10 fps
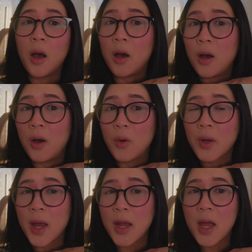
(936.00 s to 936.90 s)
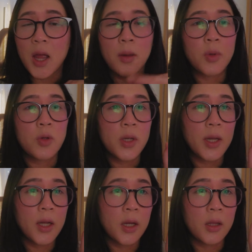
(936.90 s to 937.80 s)
Okay, I am
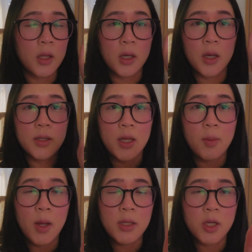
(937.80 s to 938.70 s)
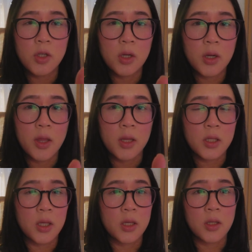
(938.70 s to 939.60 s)
using the stabilization and
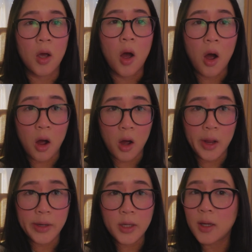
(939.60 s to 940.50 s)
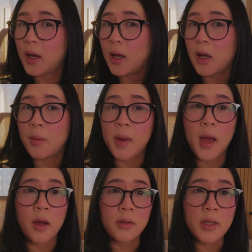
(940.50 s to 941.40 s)
this is on.
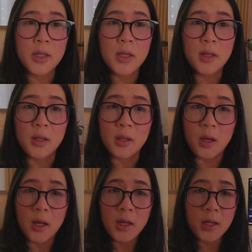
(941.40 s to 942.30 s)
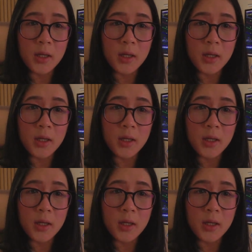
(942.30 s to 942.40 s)
How does it look?